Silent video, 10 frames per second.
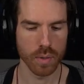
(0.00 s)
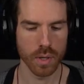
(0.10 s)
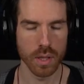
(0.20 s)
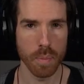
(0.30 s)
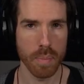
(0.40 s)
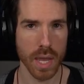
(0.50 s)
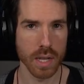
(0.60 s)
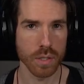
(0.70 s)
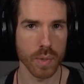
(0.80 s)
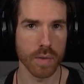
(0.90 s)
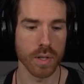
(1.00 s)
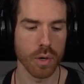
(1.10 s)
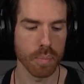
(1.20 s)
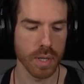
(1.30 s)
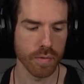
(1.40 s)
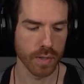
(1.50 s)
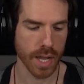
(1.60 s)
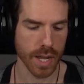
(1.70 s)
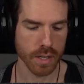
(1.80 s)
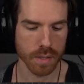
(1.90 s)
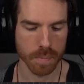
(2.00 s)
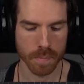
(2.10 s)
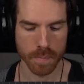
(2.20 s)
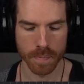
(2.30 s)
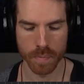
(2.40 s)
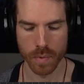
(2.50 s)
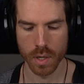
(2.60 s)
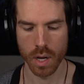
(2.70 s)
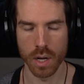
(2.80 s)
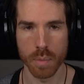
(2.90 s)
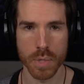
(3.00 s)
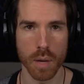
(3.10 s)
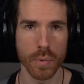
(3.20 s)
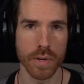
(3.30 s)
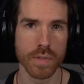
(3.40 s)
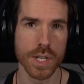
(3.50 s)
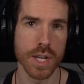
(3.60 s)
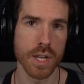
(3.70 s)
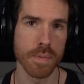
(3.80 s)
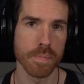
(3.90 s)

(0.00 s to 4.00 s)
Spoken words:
in the bass, we have the note B flat, and up top we have D.